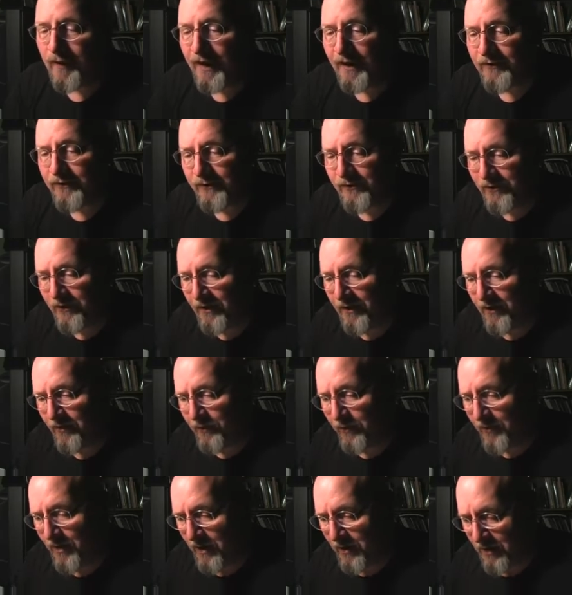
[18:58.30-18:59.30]
that's
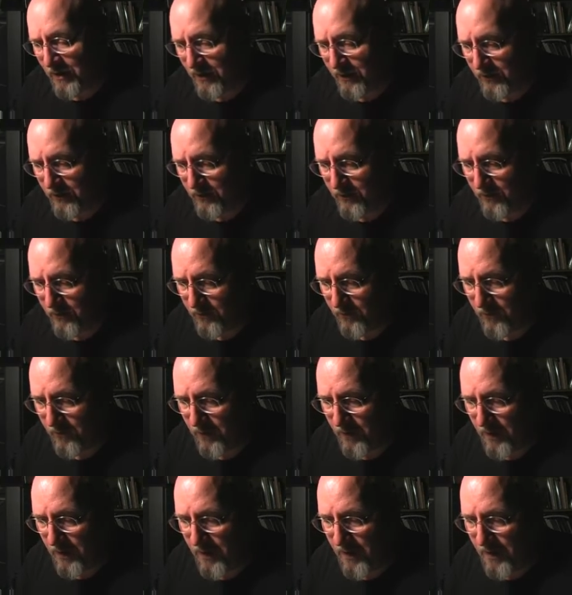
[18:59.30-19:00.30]
enough about IQ.
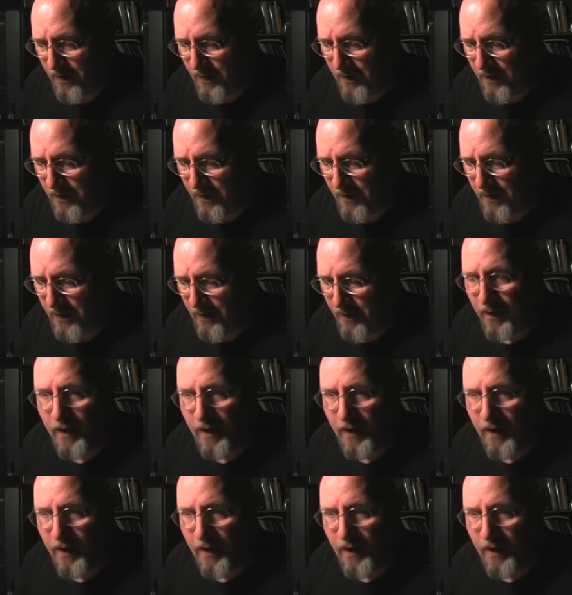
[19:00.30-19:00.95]
Uh,